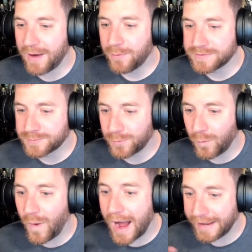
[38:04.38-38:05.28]
was
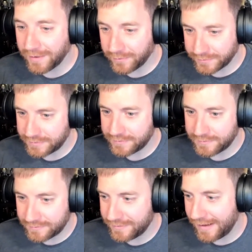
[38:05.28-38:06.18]
wild.
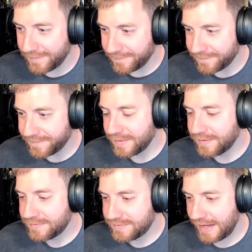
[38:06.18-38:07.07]

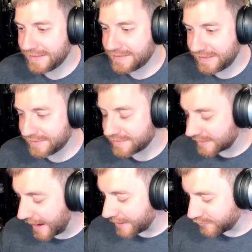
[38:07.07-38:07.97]
Tasting
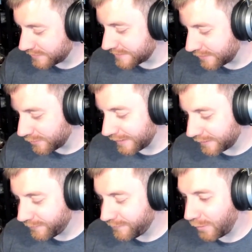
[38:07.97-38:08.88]
scotches that are
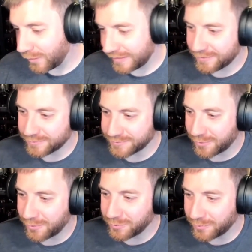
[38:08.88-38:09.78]
like 40 years
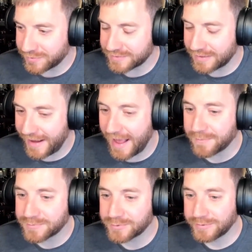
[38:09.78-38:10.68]
old was
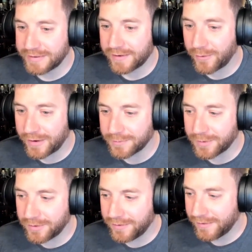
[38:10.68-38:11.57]
absolutely
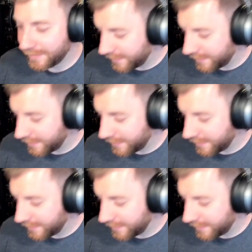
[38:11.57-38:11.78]
incredible.